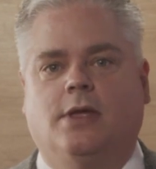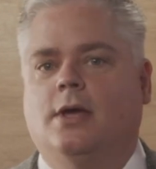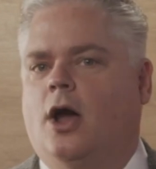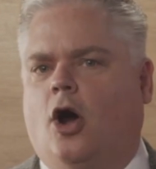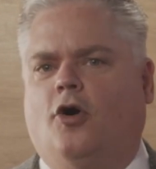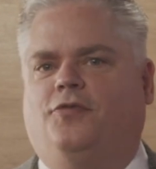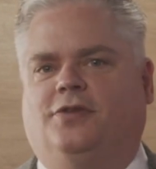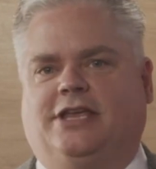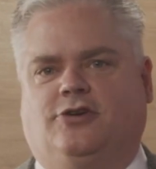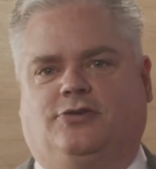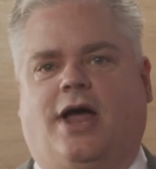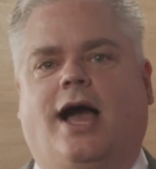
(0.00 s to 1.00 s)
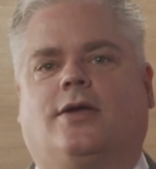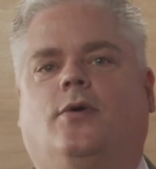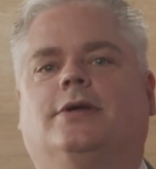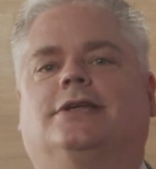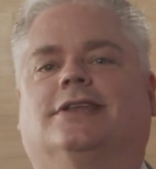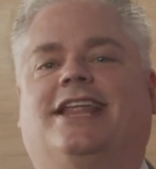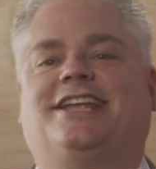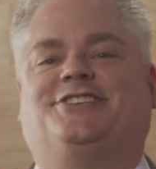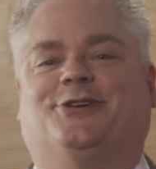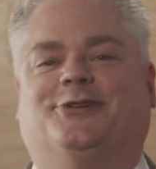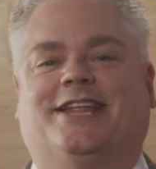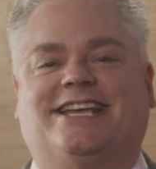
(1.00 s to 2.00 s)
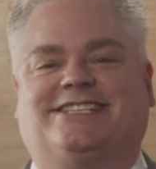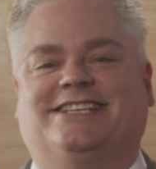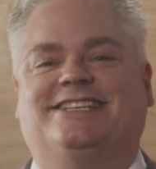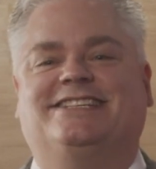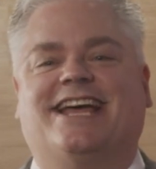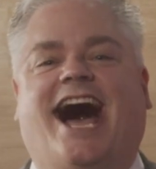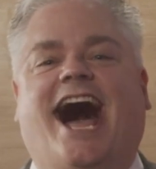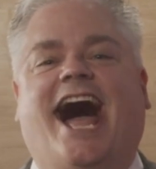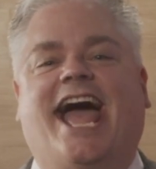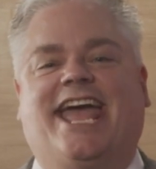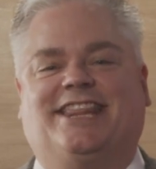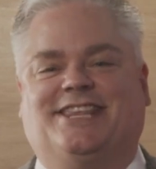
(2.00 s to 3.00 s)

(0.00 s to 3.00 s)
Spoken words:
Hopefully, you're not going to let your lesson die at the